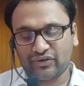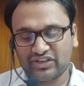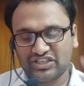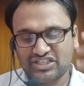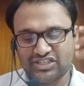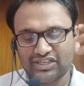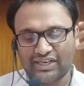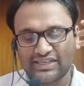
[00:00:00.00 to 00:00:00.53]

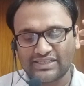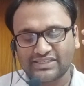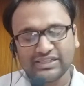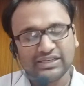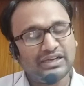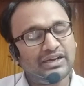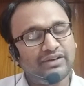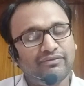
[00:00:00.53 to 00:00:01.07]
Wretched is
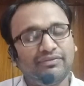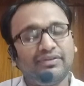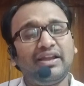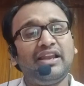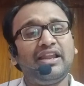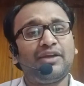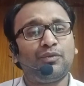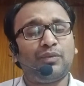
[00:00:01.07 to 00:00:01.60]

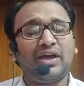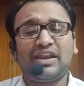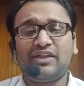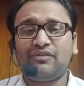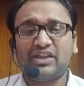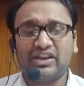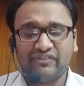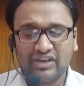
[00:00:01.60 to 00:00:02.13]
feeling very,
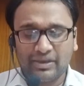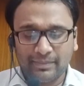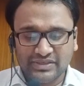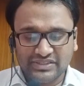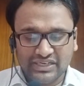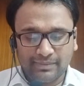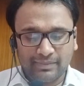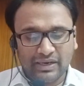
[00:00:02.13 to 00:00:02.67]
very, very
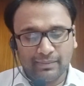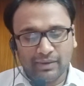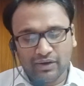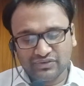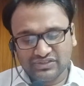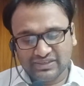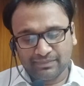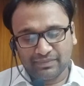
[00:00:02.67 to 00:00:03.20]
miserable
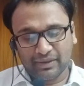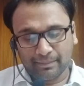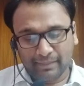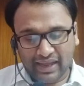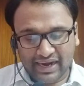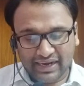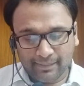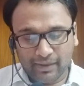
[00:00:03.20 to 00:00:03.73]
about something,
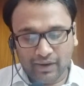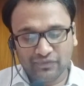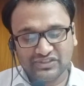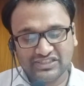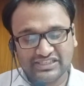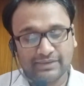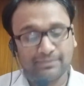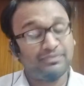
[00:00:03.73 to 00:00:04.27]
bad about
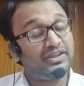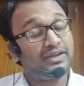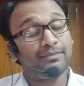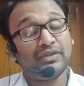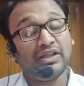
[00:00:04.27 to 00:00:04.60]
something.